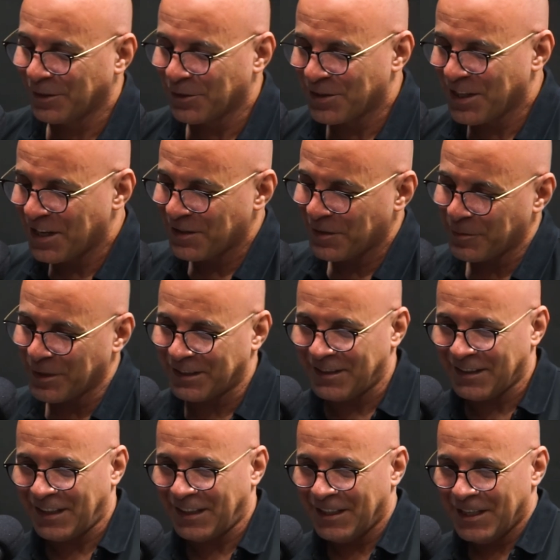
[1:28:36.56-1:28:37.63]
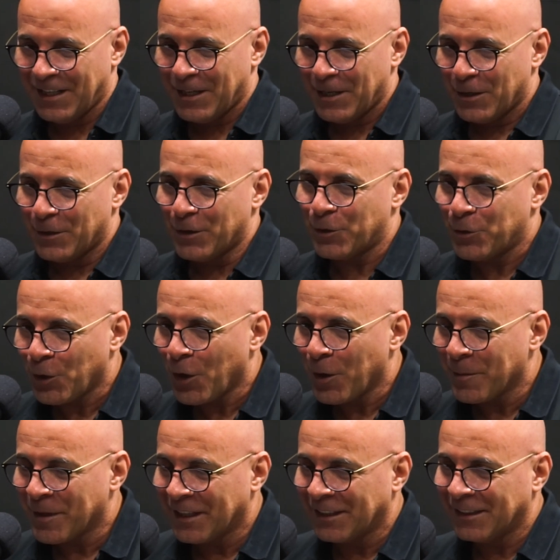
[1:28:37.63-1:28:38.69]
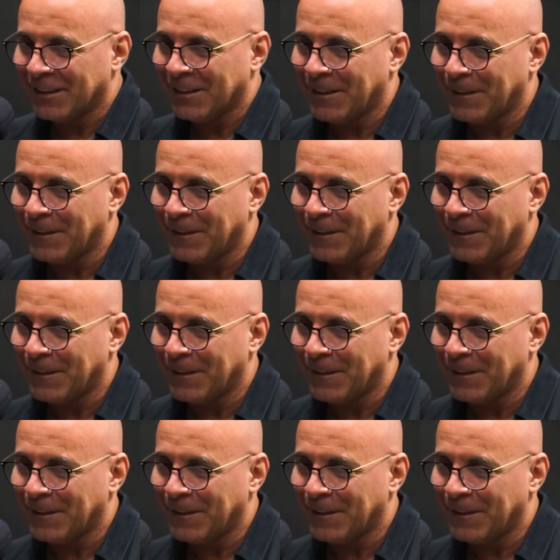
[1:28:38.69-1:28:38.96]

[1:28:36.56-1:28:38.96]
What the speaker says: changing, but the charming